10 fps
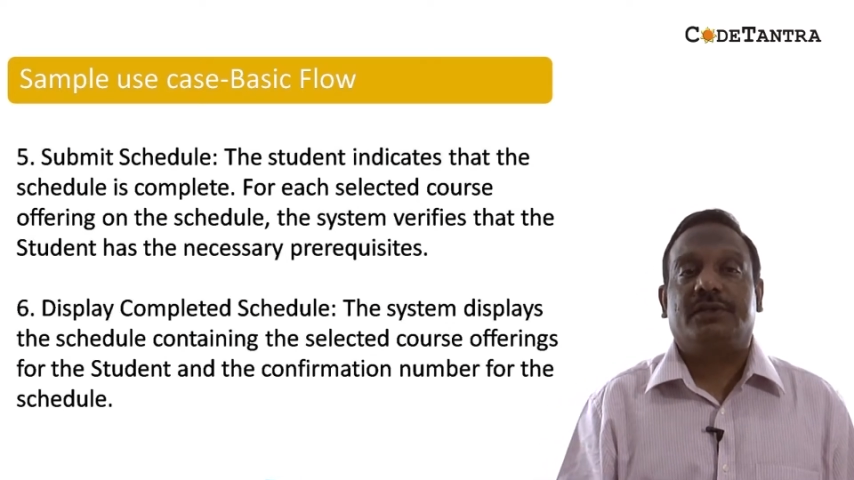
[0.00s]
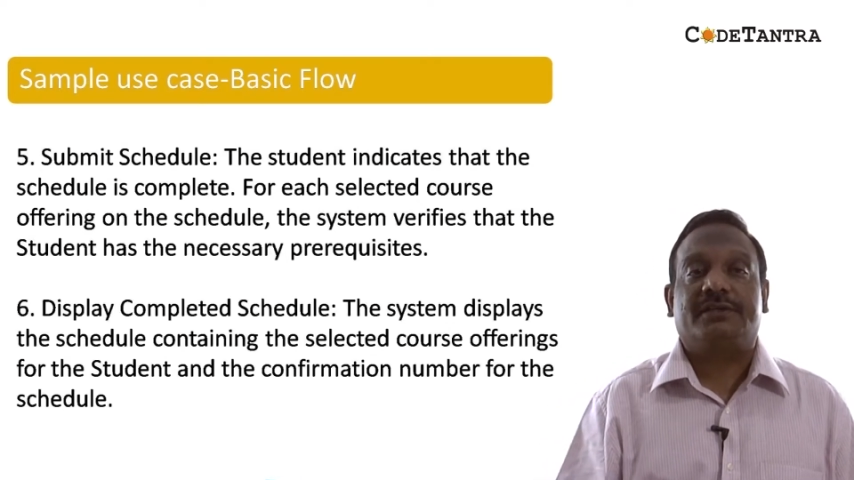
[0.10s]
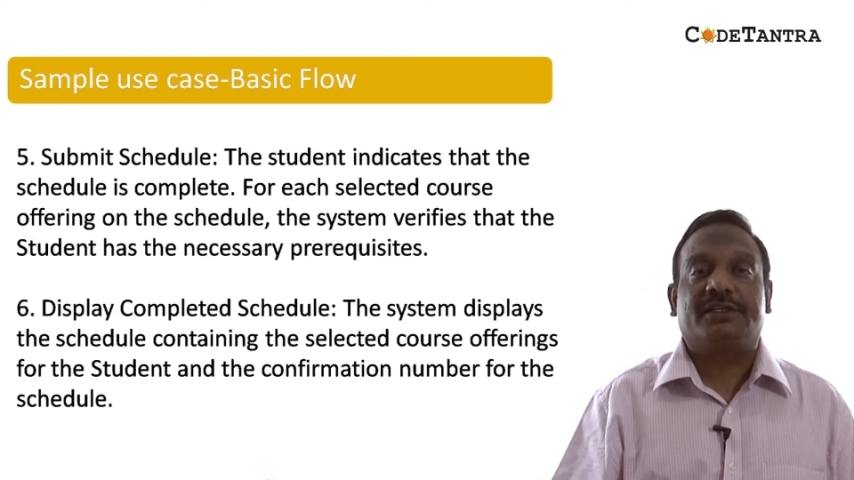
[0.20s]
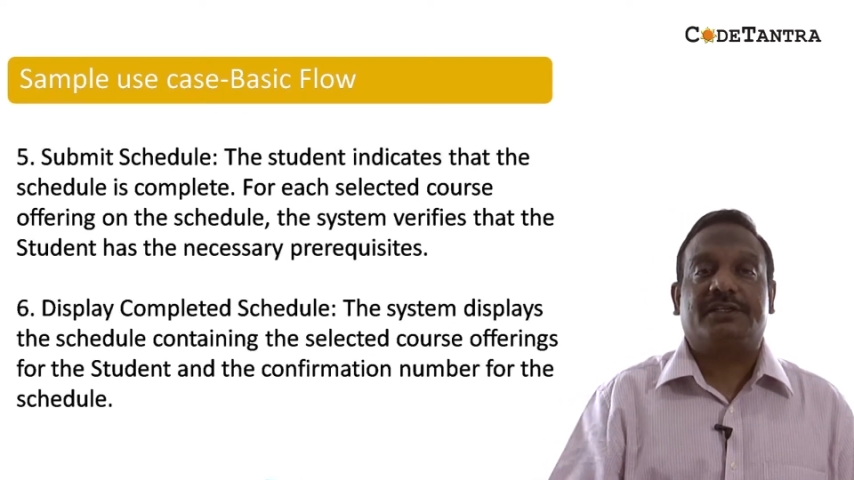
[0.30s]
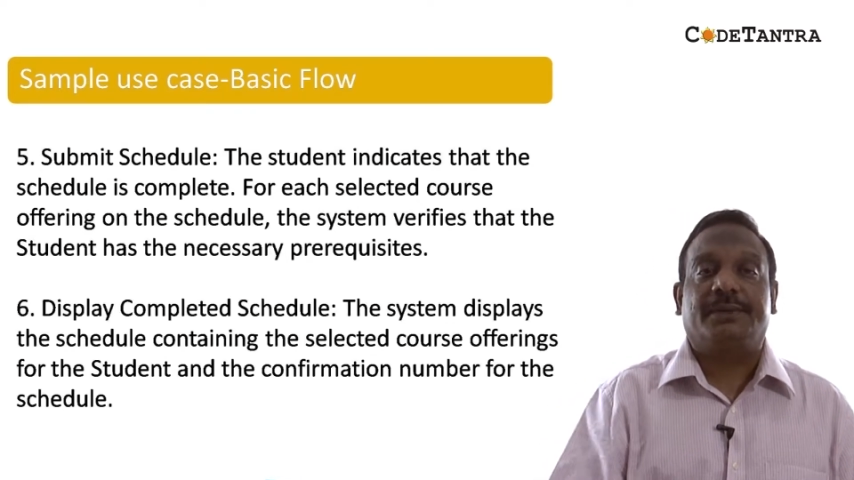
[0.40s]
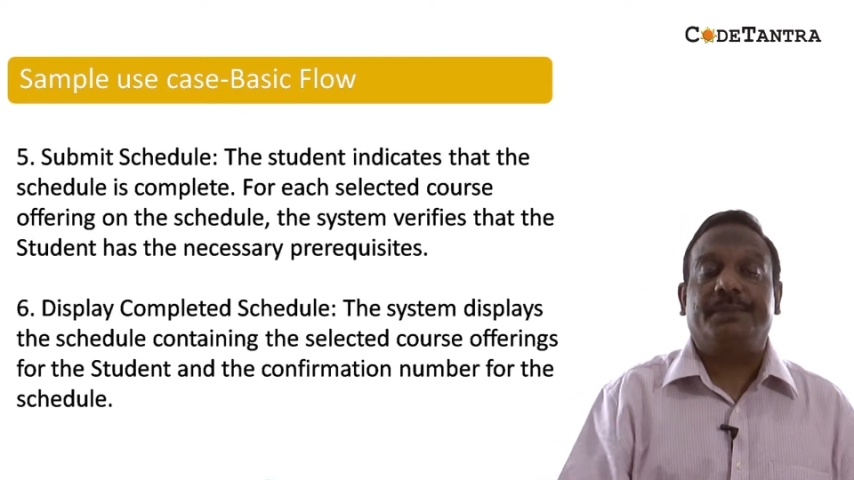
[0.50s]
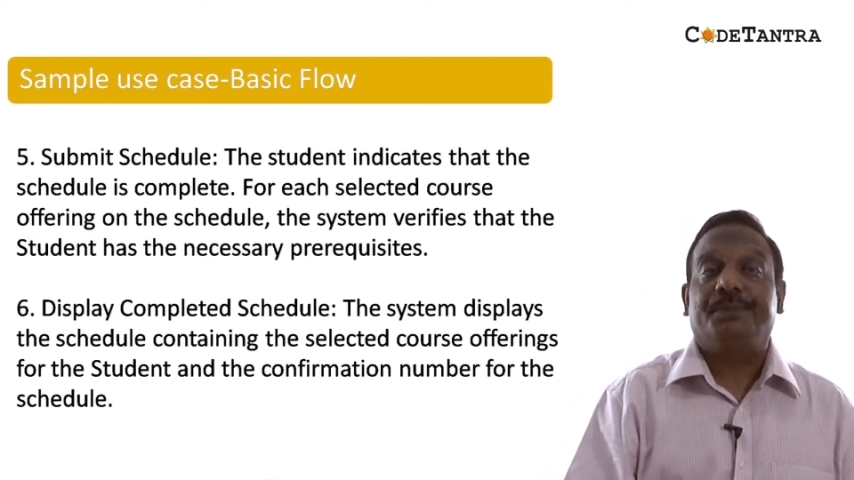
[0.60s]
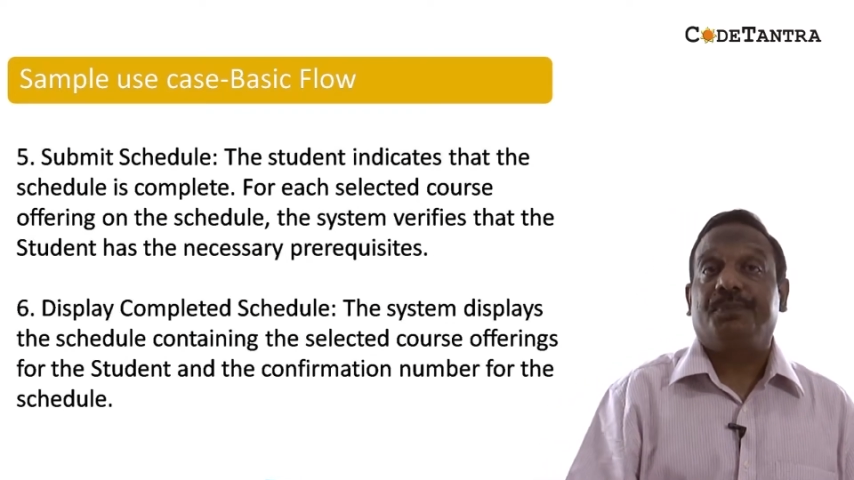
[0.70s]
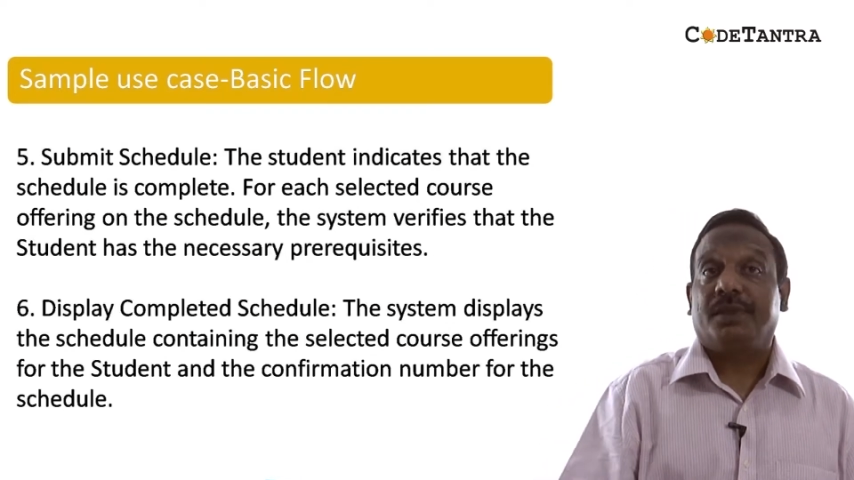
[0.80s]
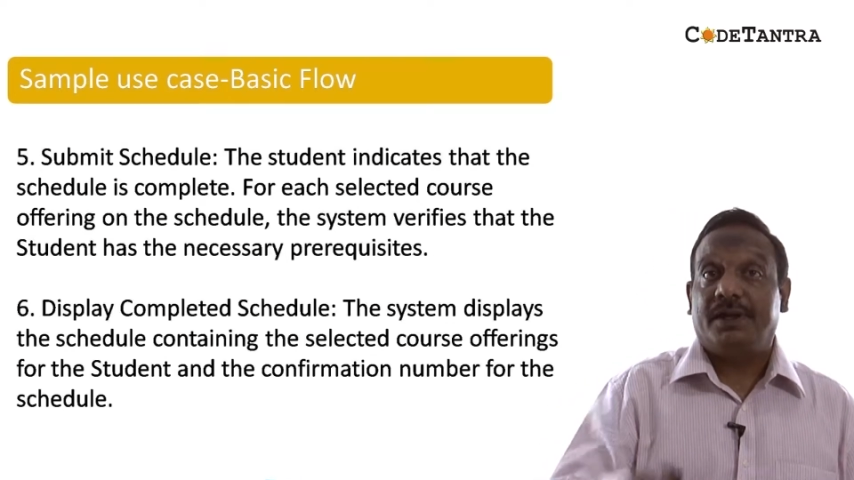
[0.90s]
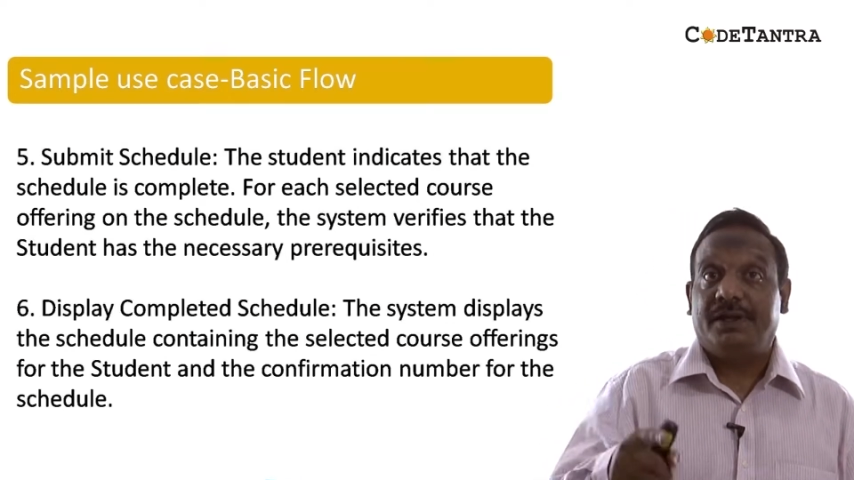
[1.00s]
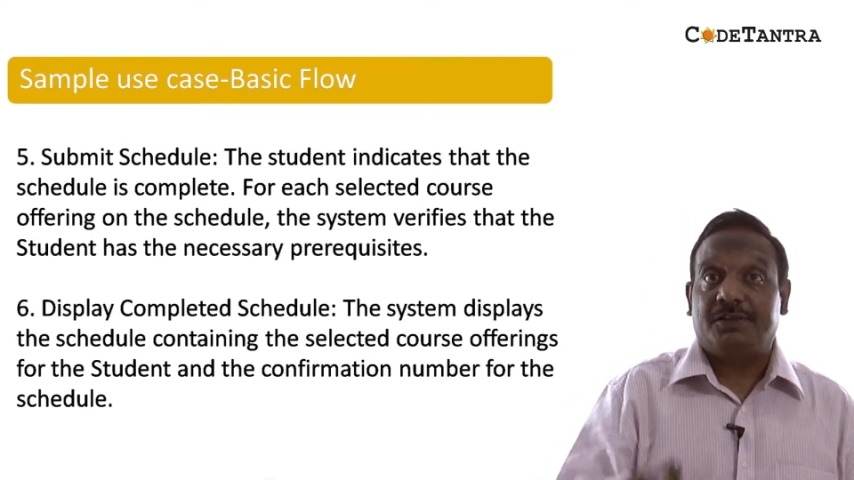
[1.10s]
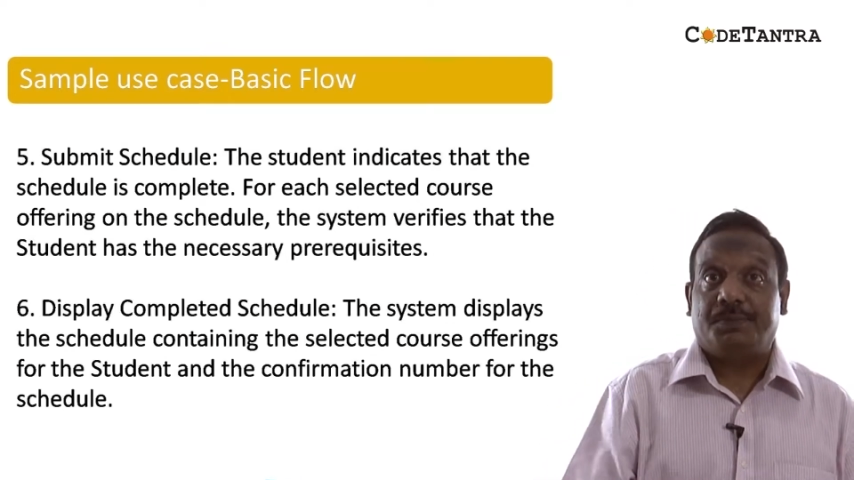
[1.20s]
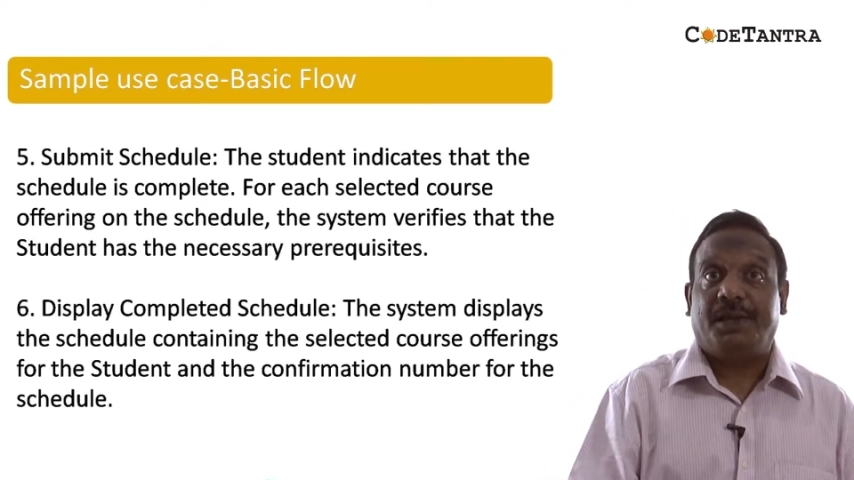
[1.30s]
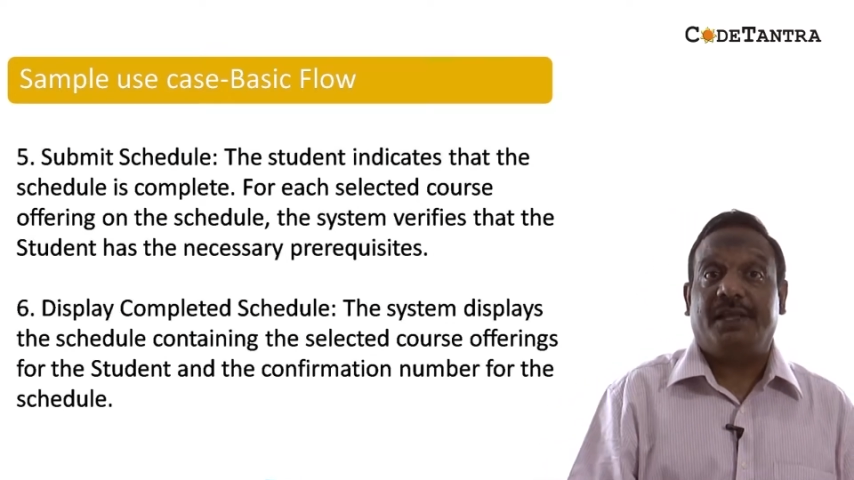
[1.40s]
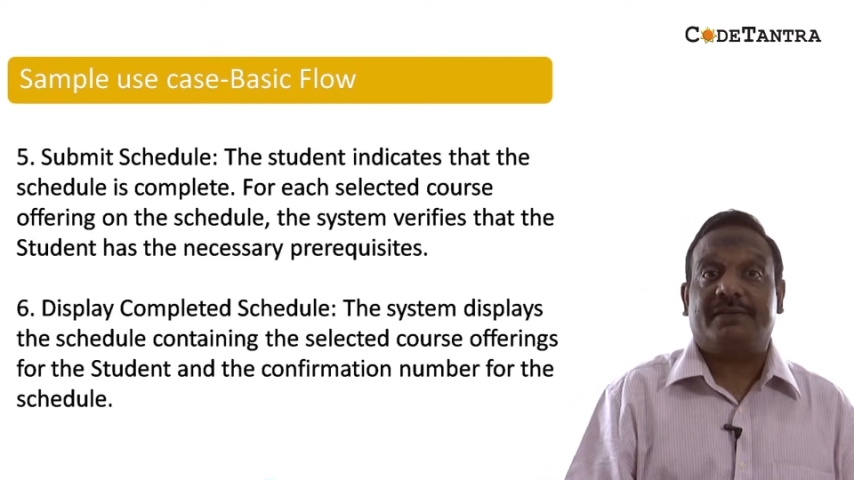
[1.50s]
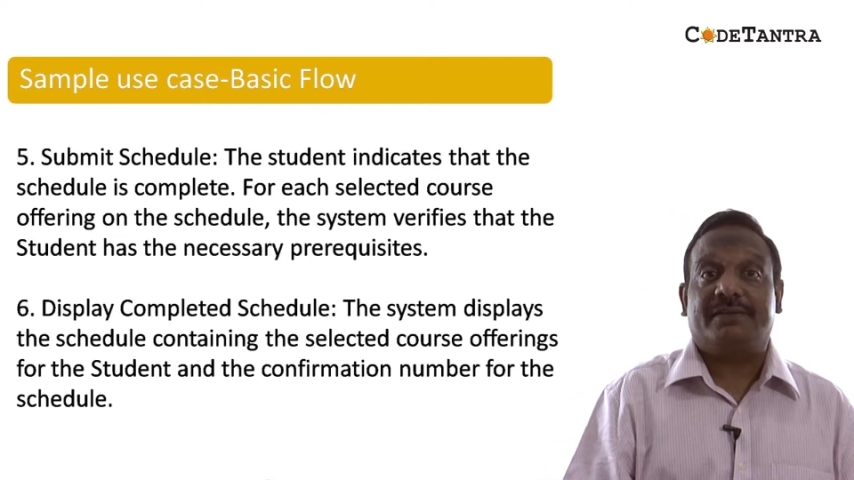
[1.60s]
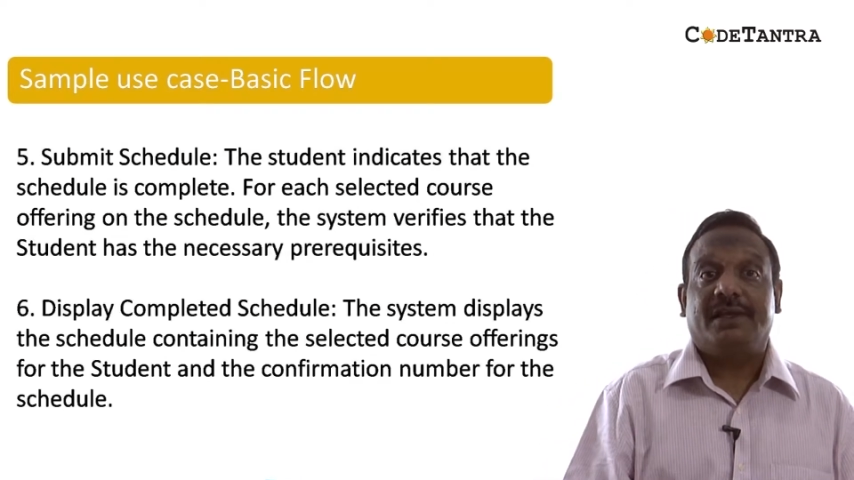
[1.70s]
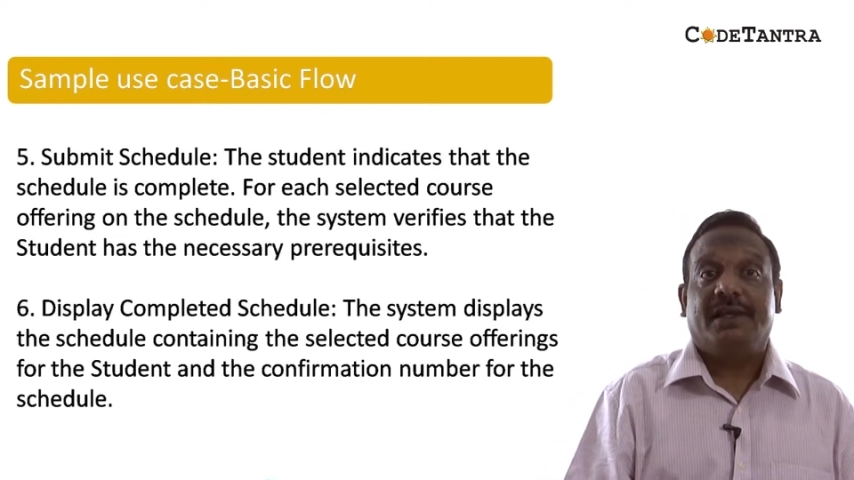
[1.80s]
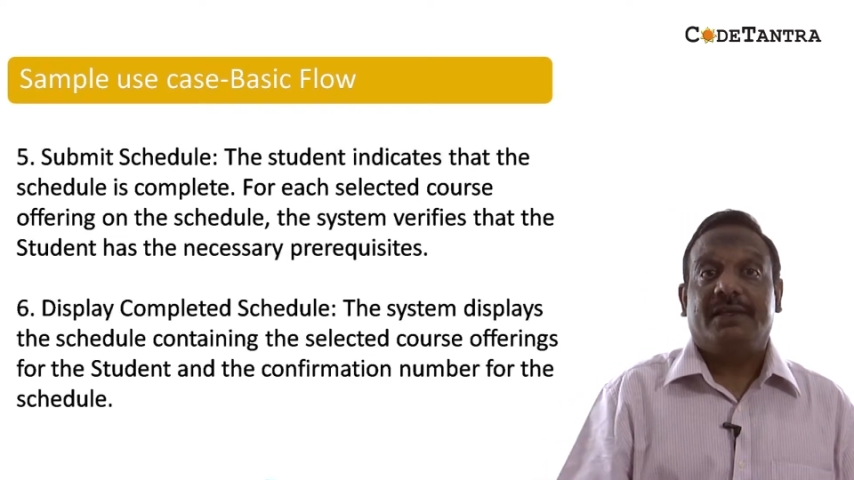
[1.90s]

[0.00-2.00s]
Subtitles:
The system displays